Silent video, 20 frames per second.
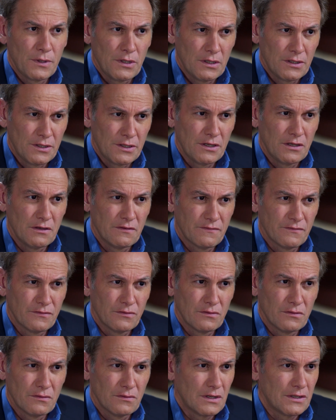be in here
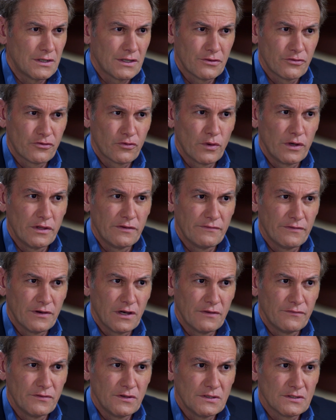for another
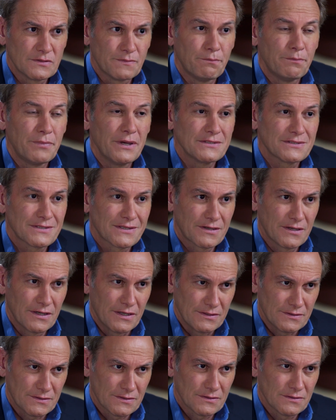25 years, best
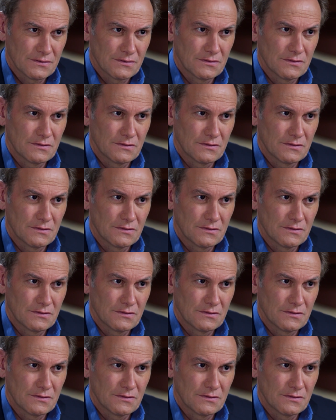case.